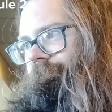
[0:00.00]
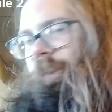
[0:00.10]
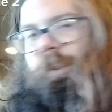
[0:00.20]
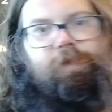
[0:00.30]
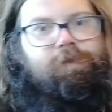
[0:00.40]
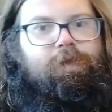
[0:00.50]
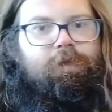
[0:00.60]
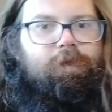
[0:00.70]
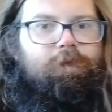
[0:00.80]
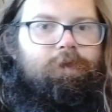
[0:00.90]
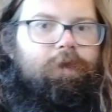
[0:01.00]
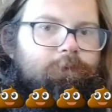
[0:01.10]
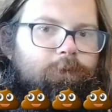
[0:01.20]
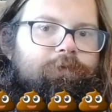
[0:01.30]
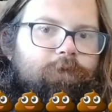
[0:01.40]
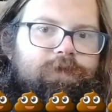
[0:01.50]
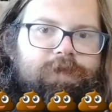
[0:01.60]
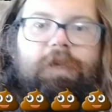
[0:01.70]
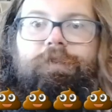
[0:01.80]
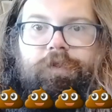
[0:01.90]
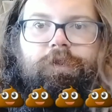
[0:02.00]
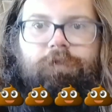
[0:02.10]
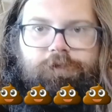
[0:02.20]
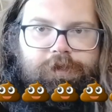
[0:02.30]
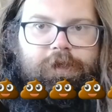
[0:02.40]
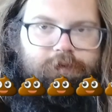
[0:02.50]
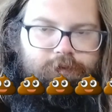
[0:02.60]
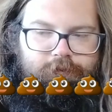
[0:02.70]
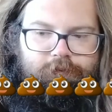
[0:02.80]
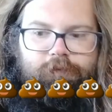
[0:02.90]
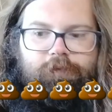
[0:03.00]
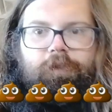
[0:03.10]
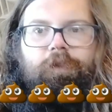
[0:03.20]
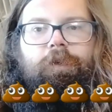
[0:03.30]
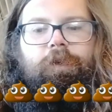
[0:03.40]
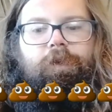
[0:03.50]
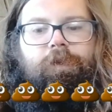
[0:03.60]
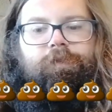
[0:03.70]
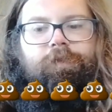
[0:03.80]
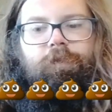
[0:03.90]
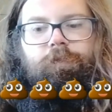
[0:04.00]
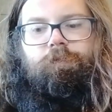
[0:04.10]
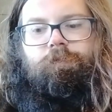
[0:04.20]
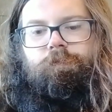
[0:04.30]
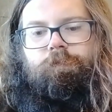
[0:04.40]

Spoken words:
like I said, I reverse engineer shit. So